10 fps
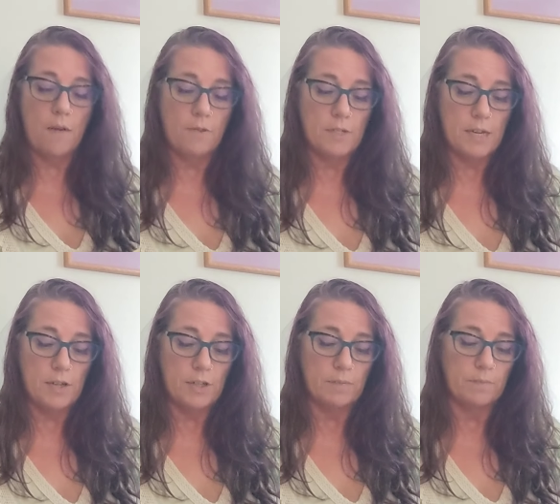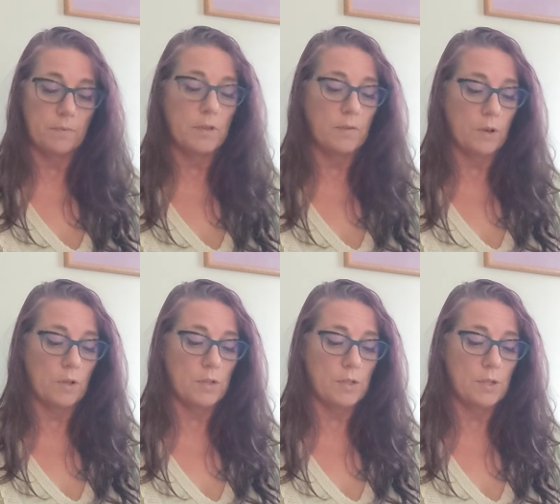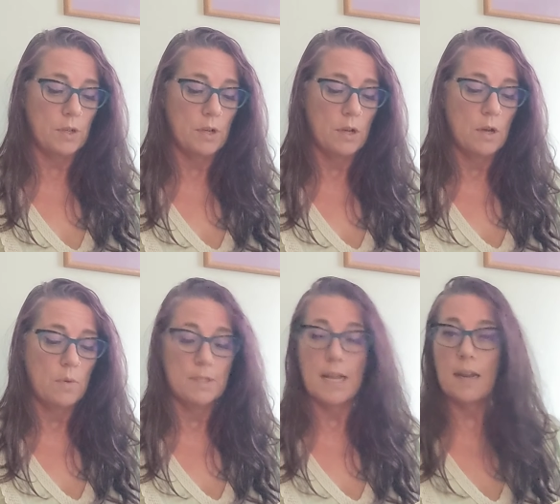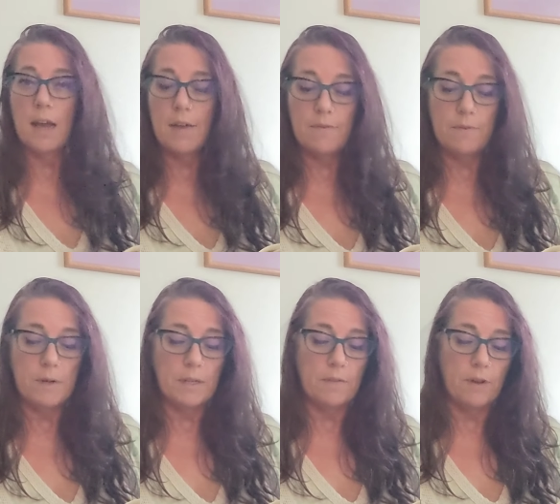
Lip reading: conversation. The first was that life among the